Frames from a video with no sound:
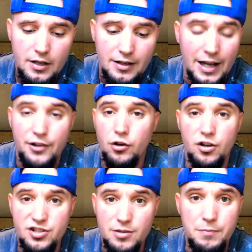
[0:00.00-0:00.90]
Now, there
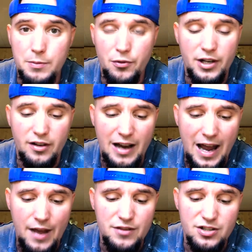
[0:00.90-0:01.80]
are some people that are going to
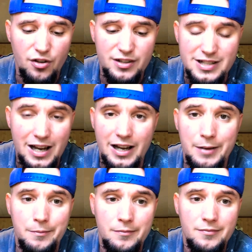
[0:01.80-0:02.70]
have this all the
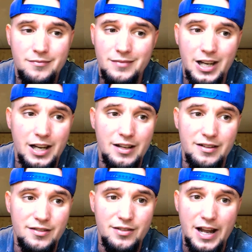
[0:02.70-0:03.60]
time,
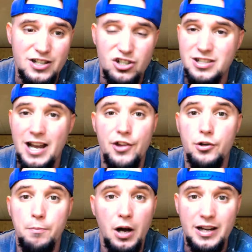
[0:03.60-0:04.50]
and that's just how
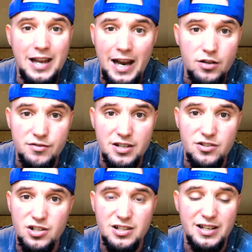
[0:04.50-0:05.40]
their body handles
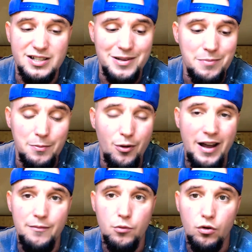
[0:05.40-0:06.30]
it. Just like some people
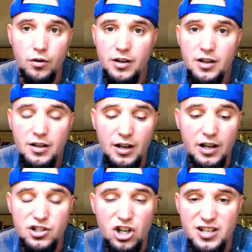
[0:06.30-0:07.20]
have more
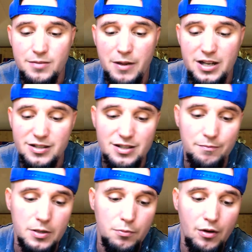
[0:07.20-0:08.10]
uh, chest pain, some
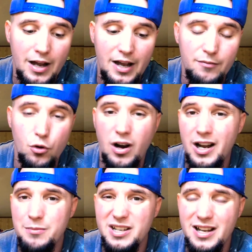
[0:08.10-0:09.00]
people have more
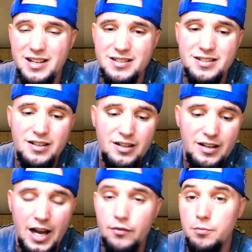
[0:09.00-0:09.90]
IBS.
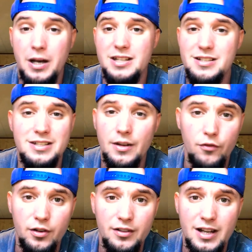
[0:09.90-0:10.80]
Everybody's
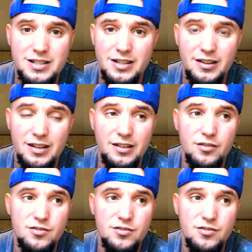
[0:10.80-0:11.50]
different. That's the thing.